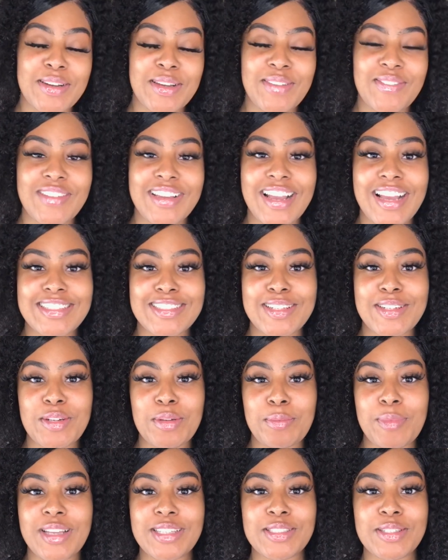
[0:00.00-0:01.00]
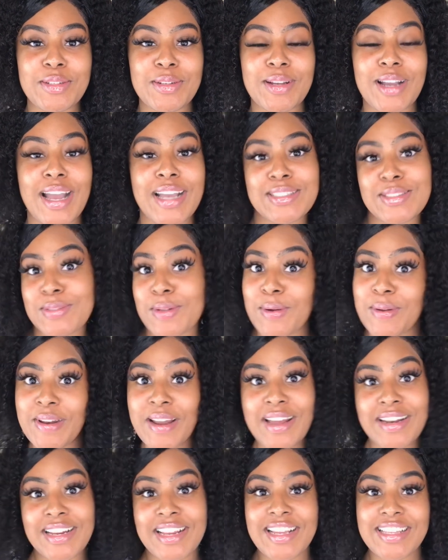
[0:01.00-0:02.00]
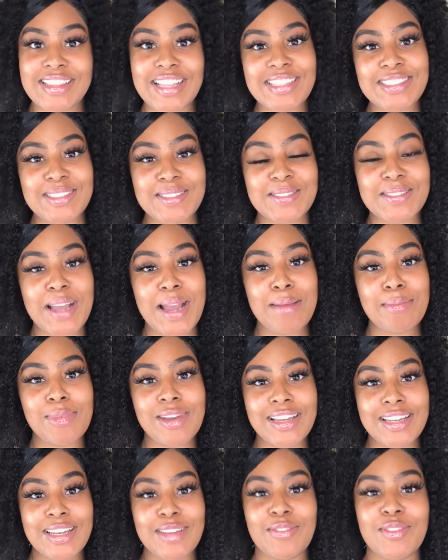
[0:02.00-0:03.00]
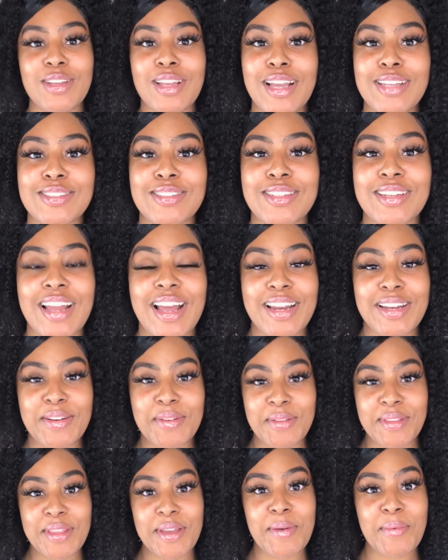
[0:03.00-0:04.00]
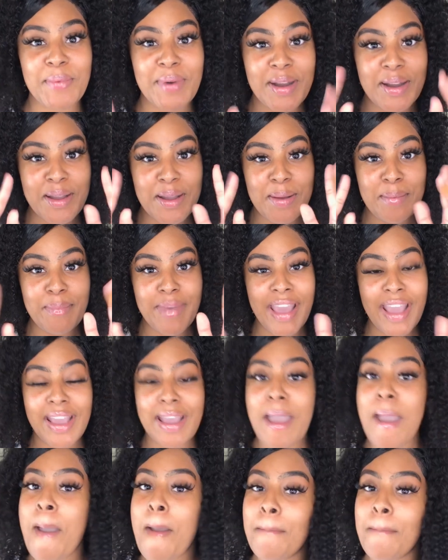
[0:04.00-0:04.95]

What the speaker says: If you guys are new, make sure you guys scroll down and hit that subscribe button. If you guys are not new, then welcome back.